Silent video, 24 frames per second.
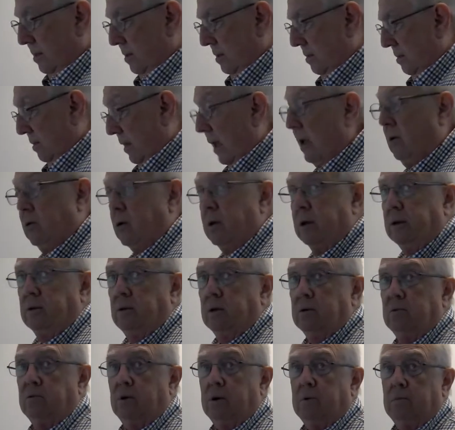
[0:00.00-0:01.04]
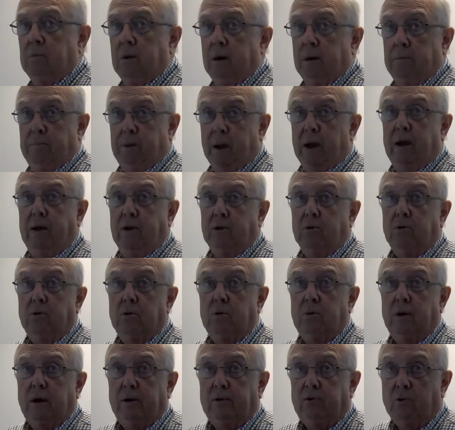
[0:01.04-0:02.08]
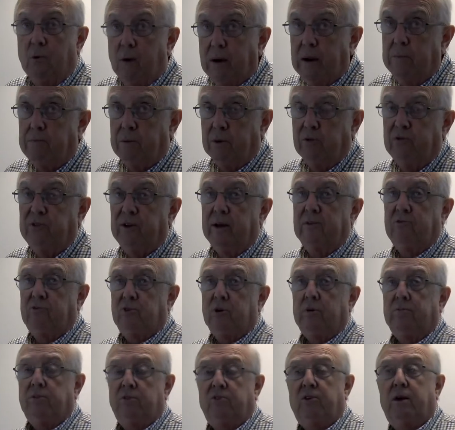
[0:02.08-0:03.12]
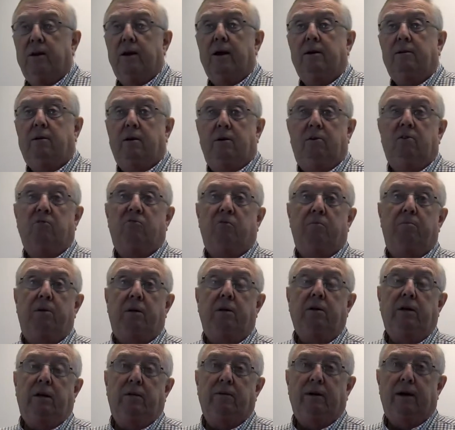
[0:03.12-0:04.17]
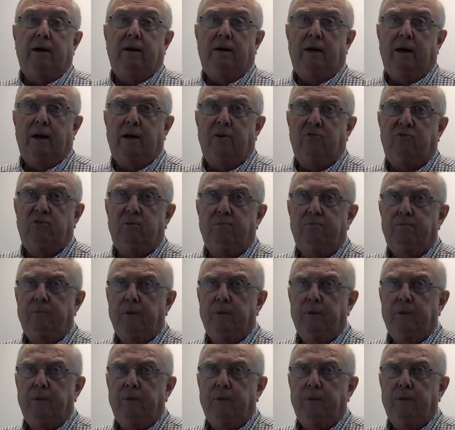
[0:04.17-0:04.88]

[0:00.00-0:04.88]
they could pay you a 20% service-connected disability in that case.